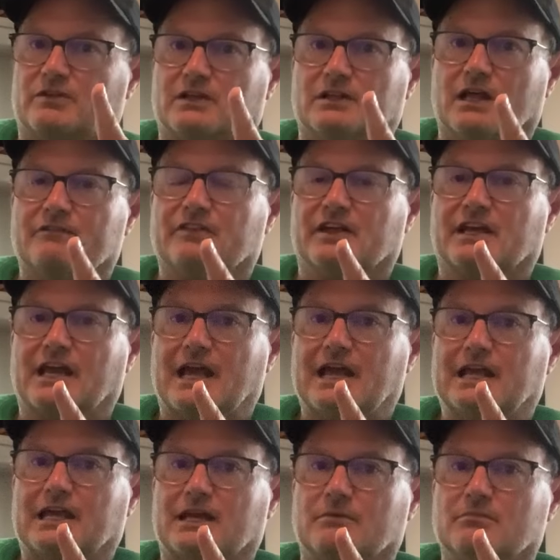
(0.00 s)
Then Love of the
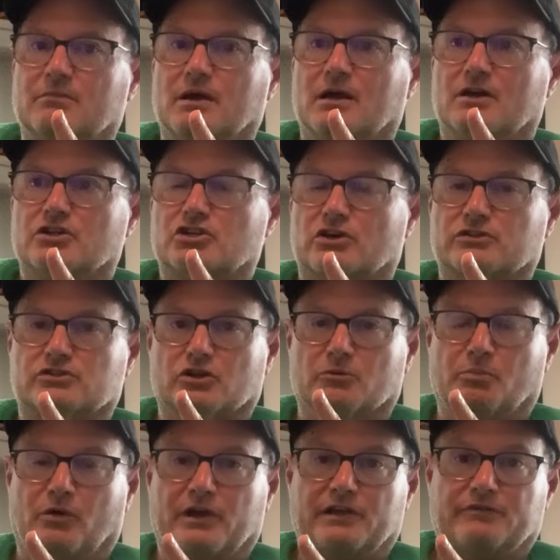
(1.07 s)
Game shows their
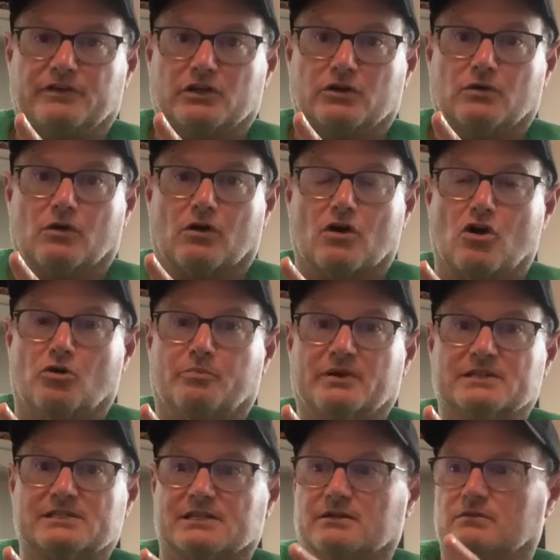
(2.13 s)
preview or
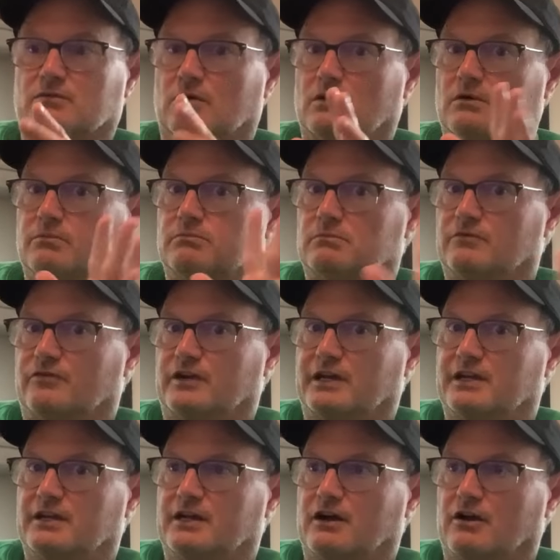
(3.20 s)
opens, and whoa, forget
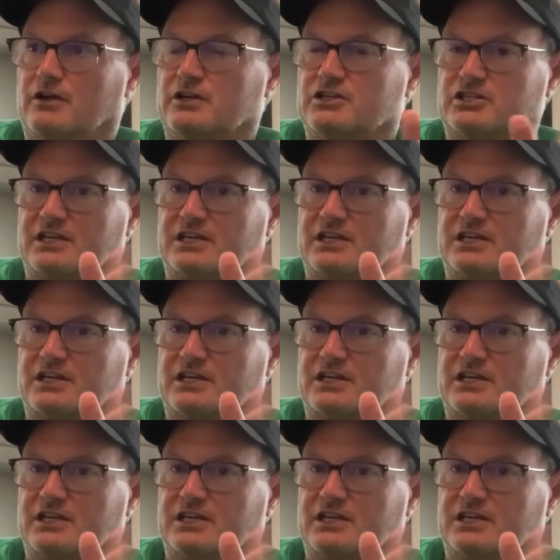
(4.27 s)
it, Heritage.